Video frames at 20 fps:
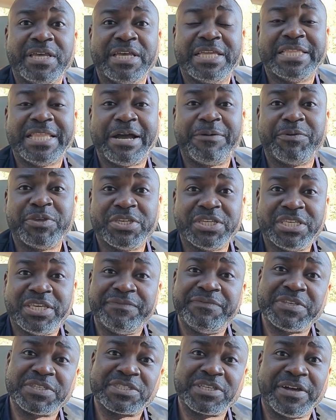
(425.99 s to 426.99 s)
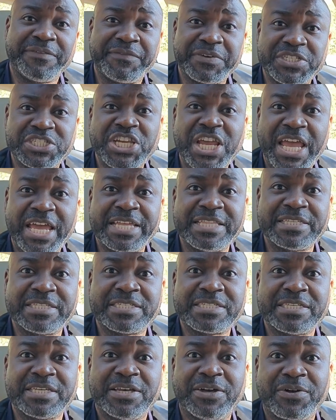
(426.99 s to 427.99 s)
That way you give yourself a
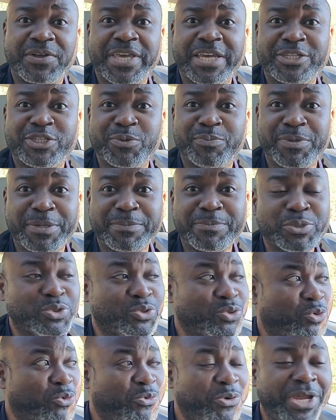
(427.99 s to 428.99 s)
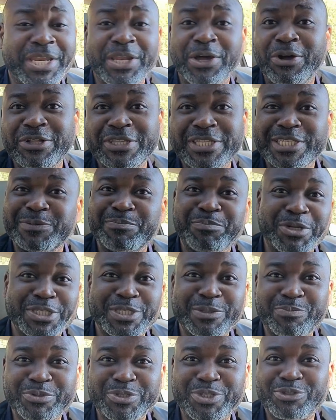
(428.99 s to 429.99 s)
chance, okay, to be able to create all these
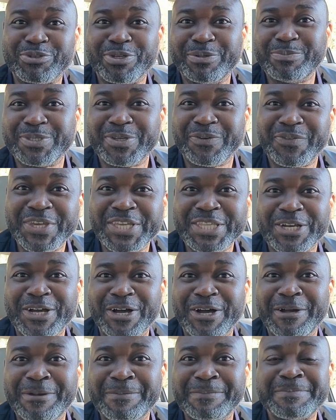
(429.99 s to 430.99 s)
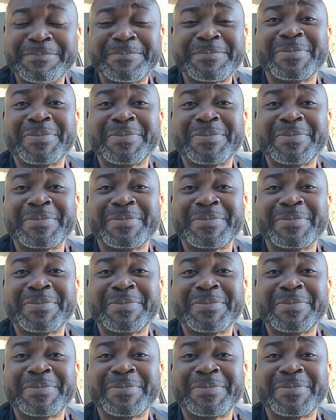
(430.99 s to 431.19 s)
multiple streams of income